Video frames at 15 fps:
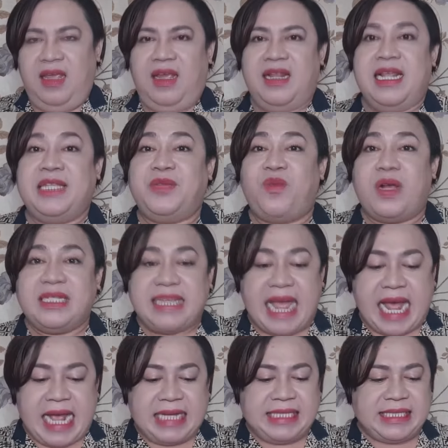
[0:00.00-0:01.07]
this was
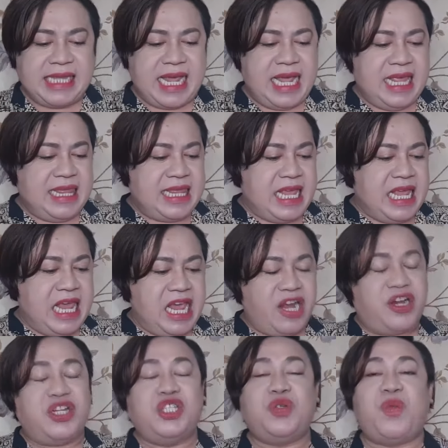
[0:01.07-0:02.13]
asked in the
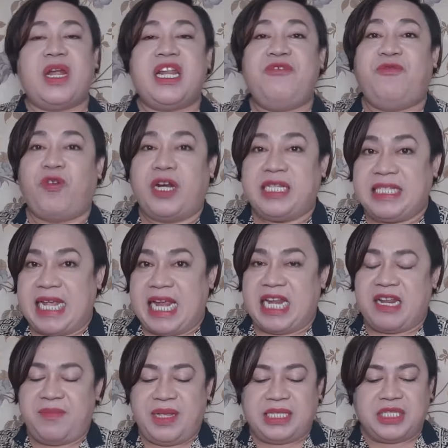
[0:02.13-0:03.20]
year
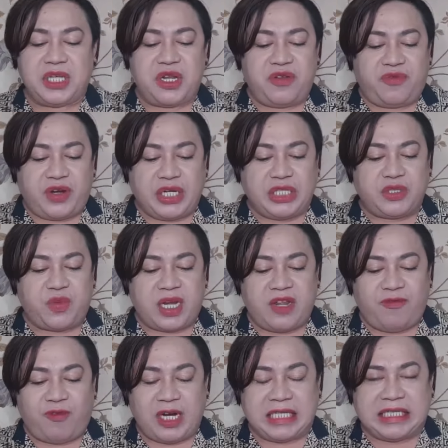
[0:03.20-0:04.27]
2014, Miss Universe
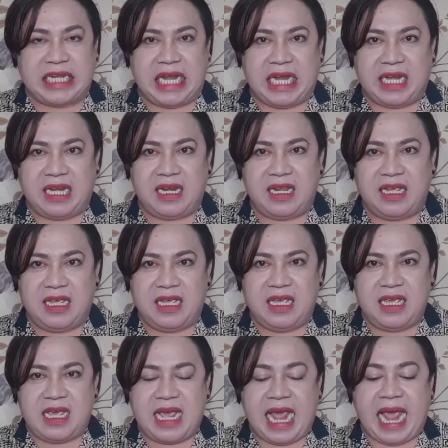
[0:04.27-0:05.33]
2014.
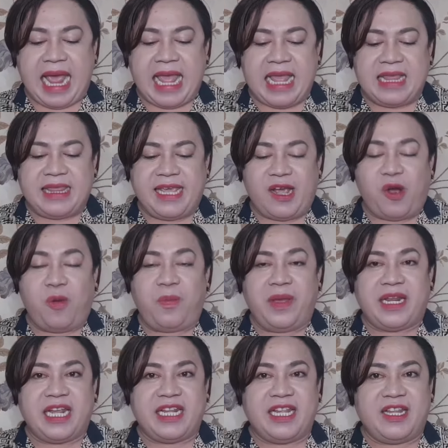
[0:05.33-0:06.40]
And the
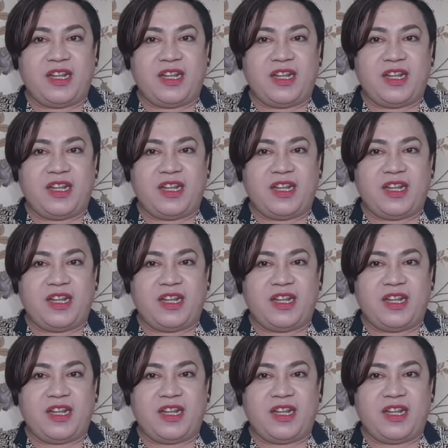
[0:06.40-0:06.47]
open-ended